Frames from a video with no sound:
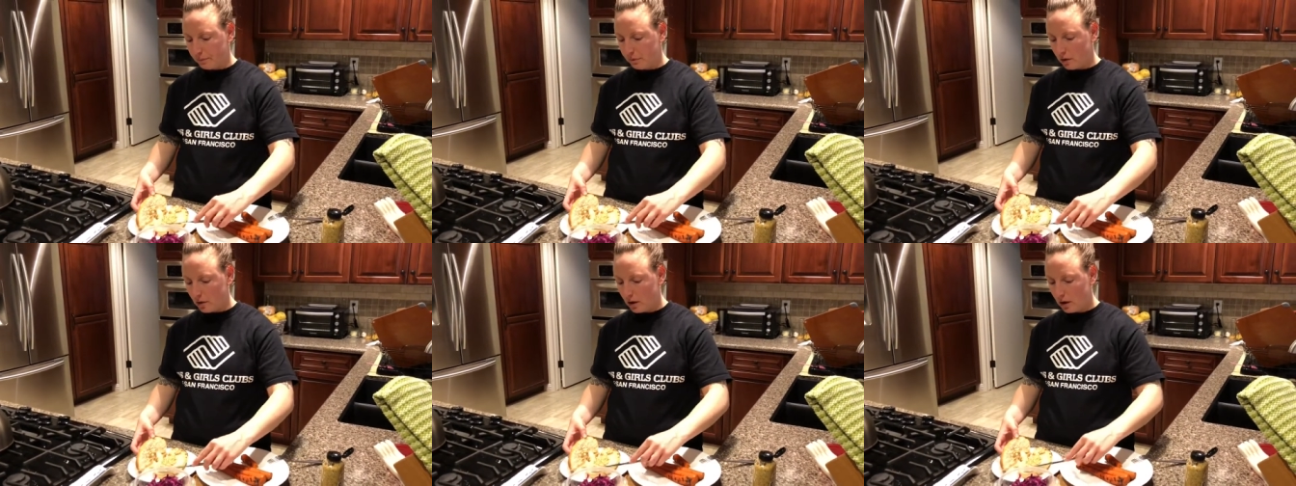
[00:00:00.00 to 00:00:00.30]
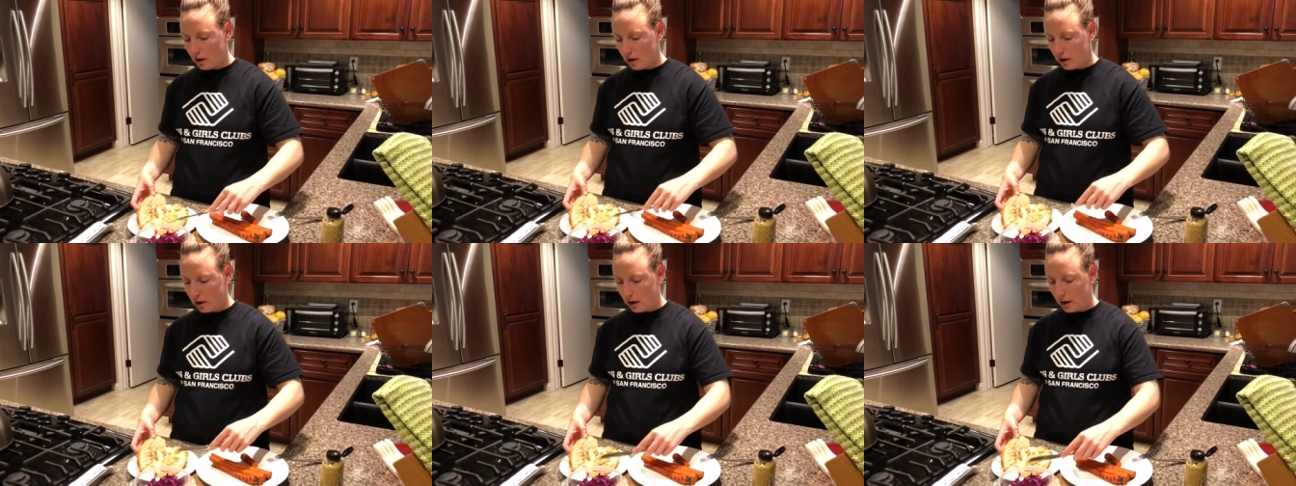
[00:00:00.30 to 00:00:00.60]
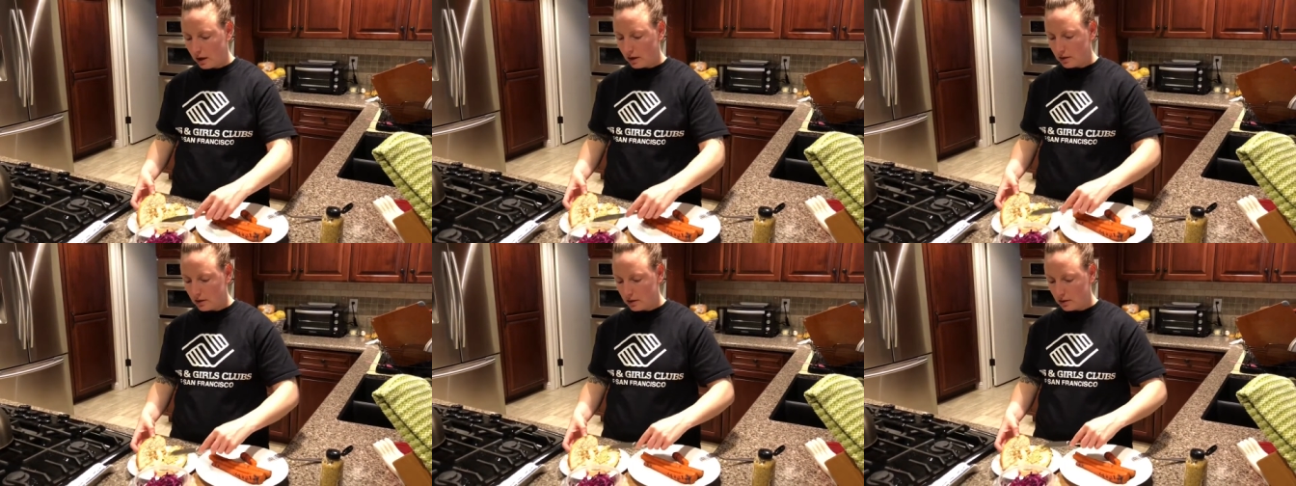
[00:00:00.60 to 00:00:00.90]
Get a
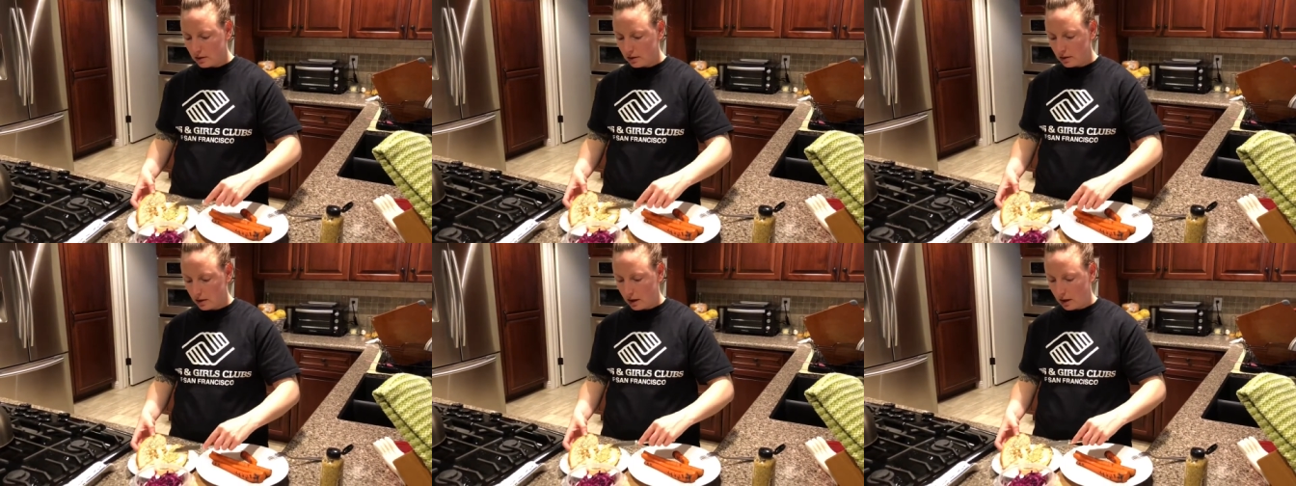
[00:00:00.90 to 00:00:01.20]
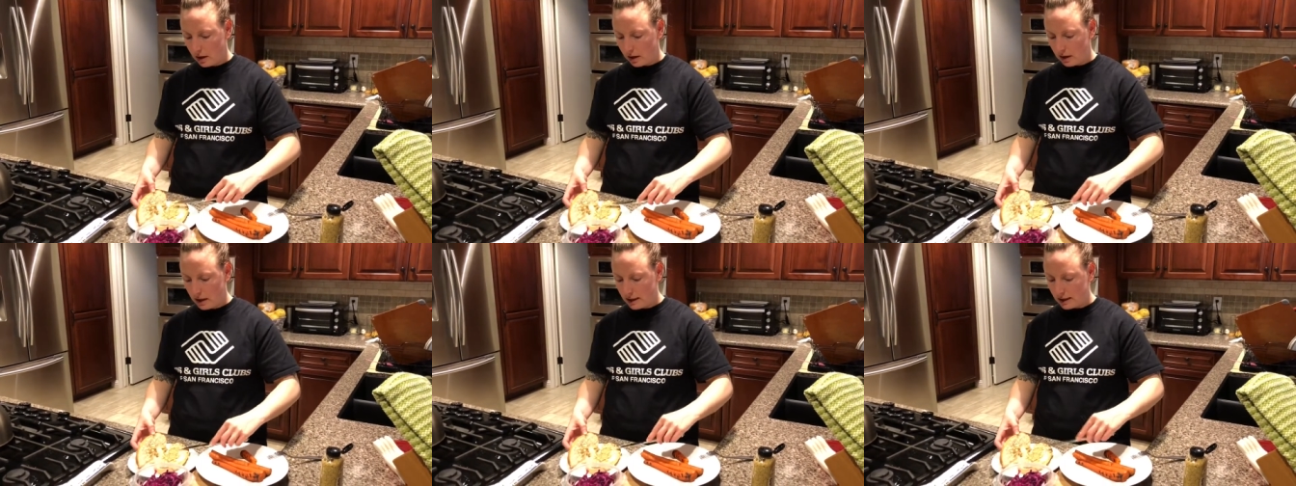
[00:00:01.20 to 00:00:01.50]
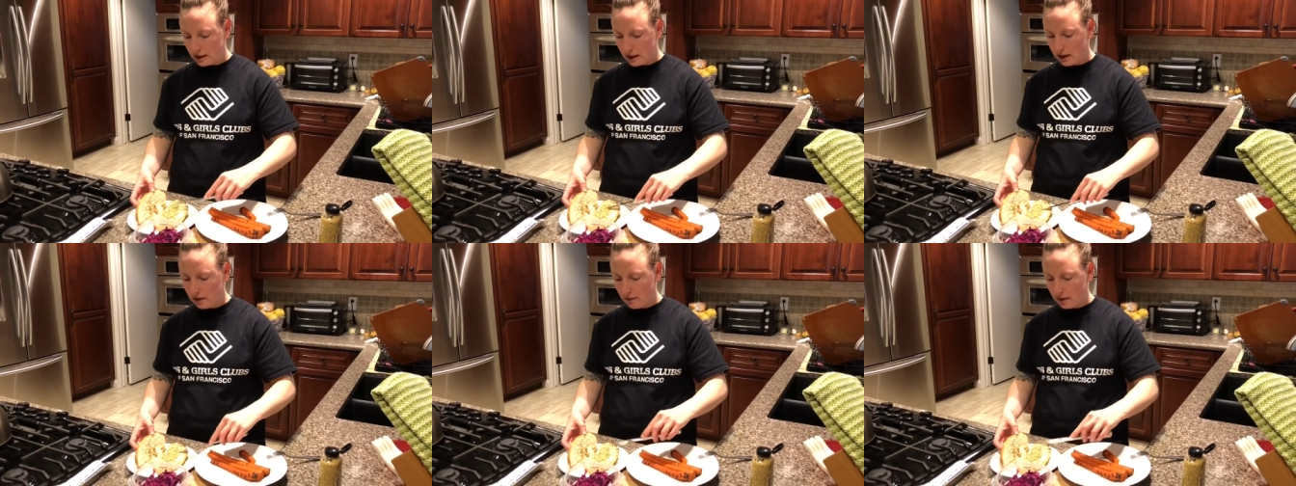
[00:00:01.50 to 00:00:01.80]

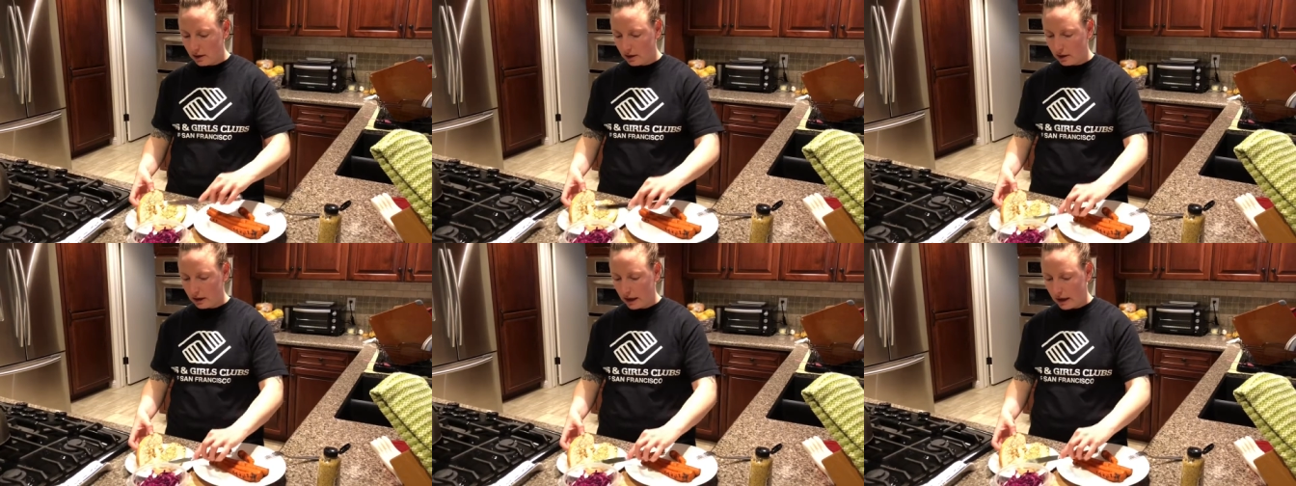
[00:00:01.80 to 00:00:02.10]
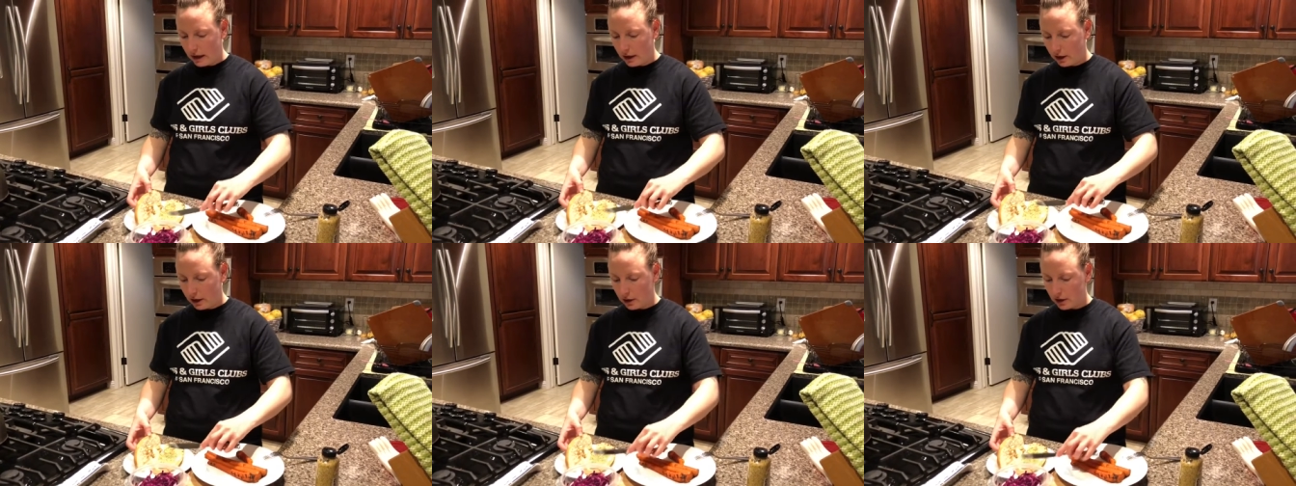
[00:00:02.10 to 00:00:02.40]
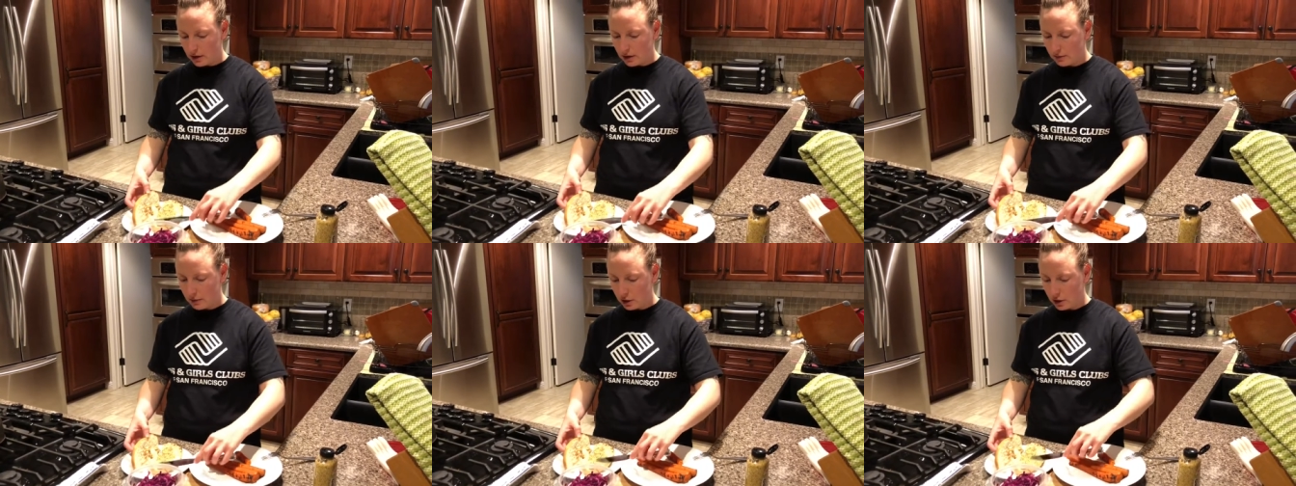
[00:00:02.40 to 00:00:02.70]
nice even layer
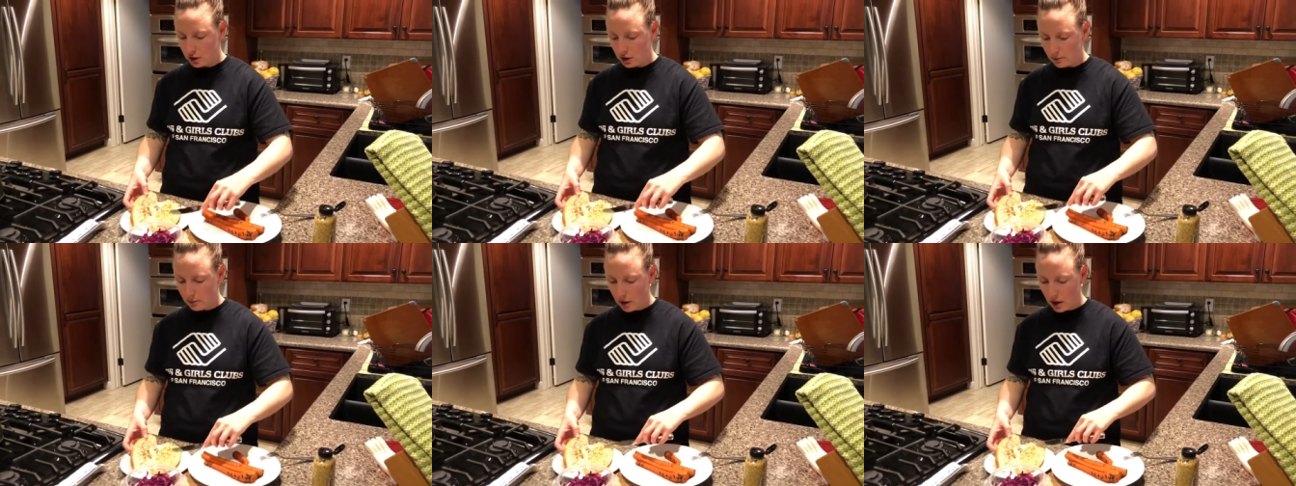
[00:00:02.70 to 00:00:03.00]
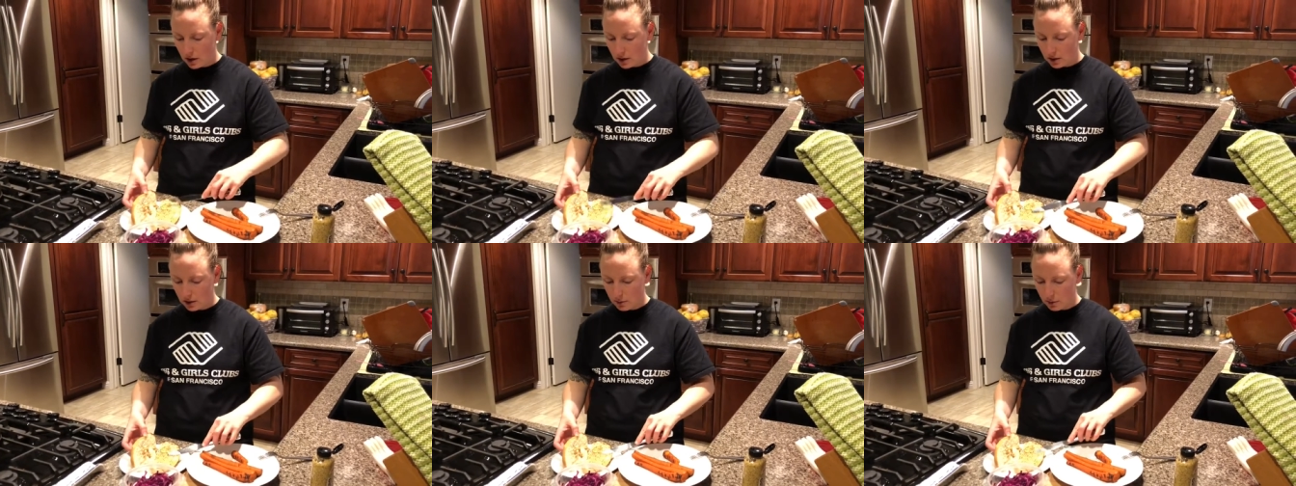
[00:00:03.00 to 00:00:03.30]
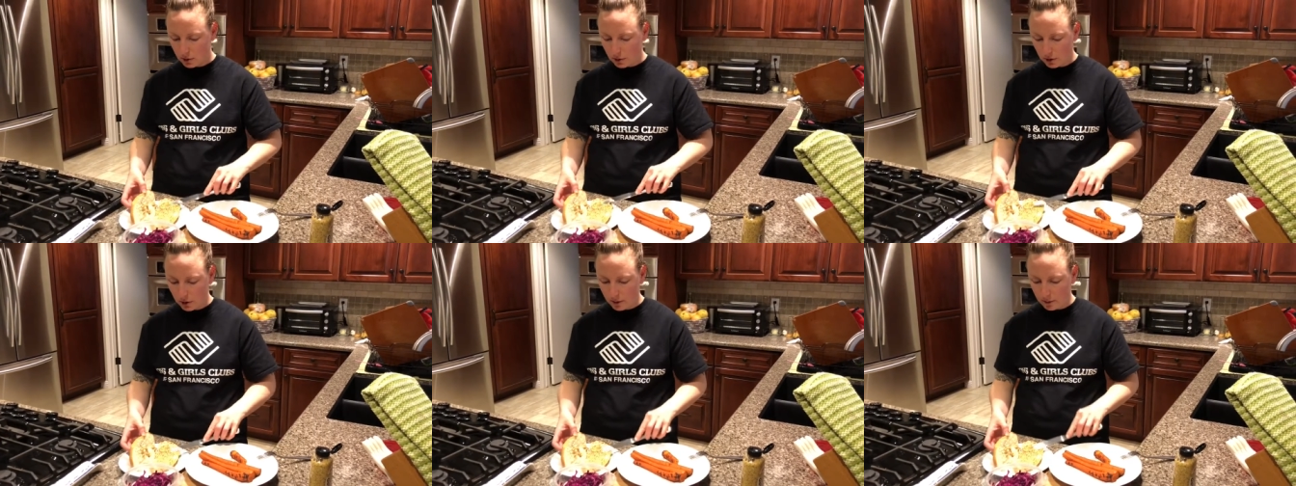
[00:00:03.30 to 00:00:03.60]
as much as
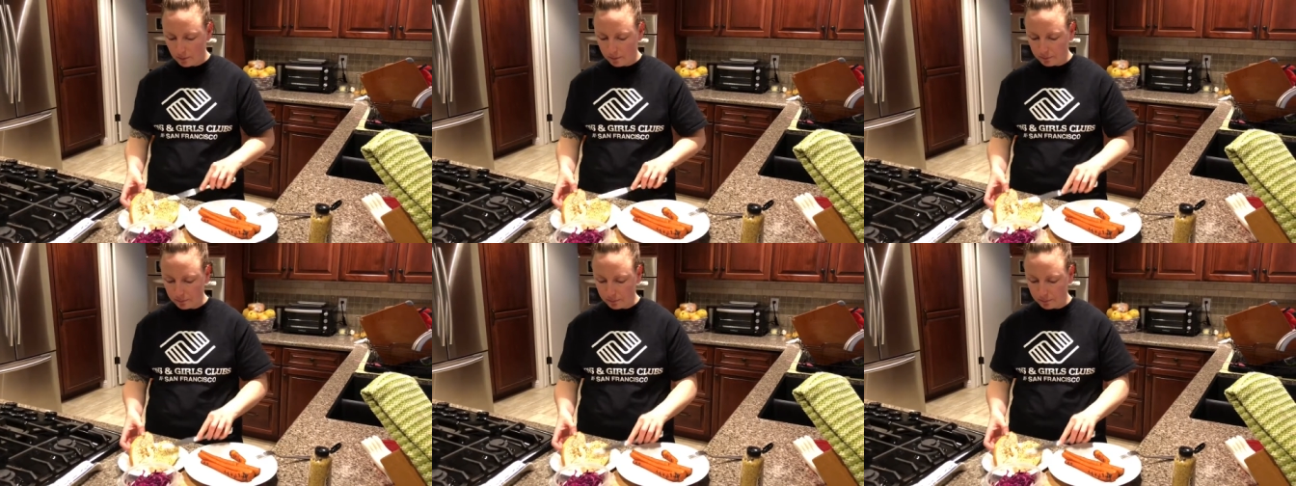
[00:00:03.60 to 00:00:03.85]
possible.